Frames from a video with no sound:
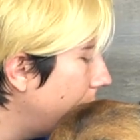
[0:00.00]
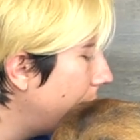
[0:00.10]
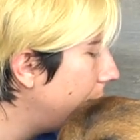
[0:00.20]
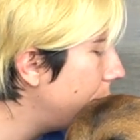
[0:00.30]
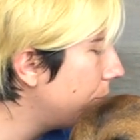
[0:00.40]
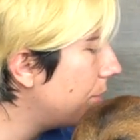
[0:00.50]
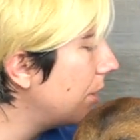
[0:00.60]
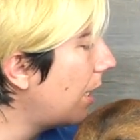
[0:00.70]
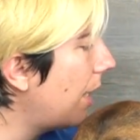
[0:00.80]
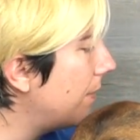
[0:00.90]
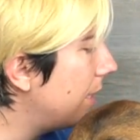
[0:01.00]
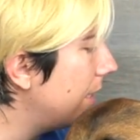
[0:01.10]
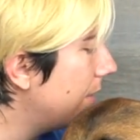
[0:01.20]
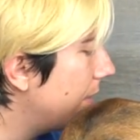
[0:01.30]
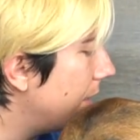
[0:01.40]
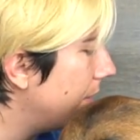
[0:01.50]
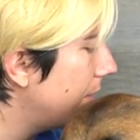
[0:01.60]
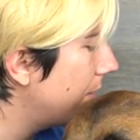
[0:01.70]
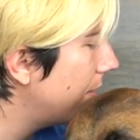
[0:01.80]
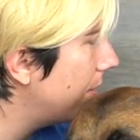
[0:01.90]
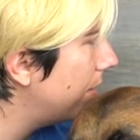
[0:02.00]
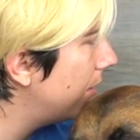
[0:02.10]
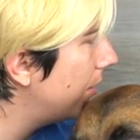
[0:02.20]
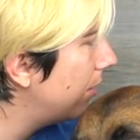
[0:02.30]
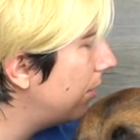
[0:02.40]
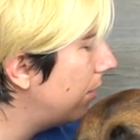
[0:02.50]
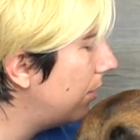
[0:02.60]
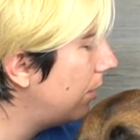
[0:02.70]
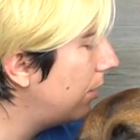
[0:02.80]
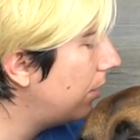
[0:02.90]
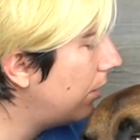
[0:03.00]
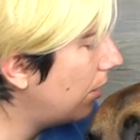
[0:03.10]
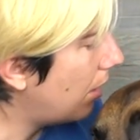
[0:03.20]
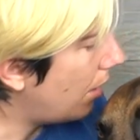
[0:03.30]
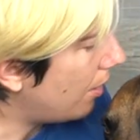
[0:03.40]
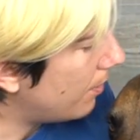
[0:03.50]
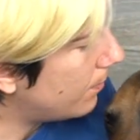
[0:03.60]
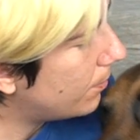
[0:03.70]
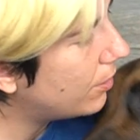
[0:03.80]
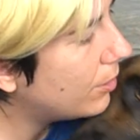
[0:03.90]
you still have a distance of